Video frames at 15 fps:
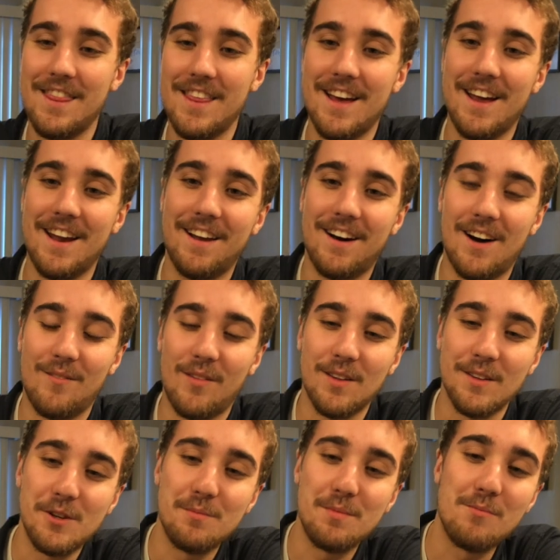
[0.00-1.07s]
then um, a
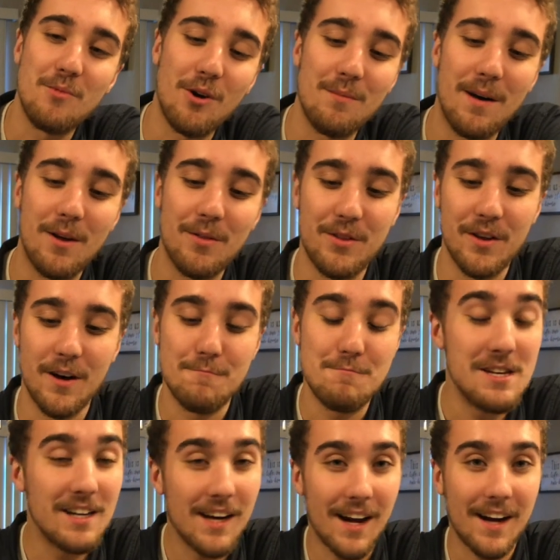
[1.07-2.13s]
little bit more about the
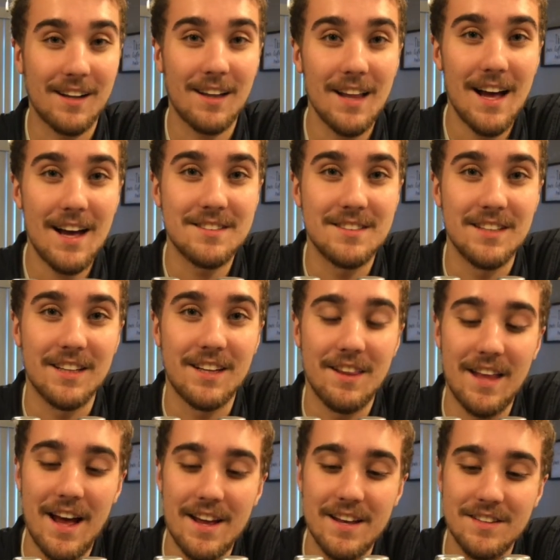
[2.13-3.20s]
Peacock Classic.
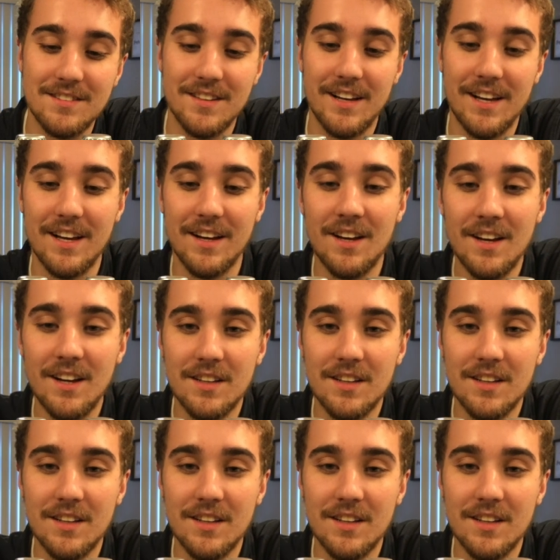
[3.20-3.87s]
That is a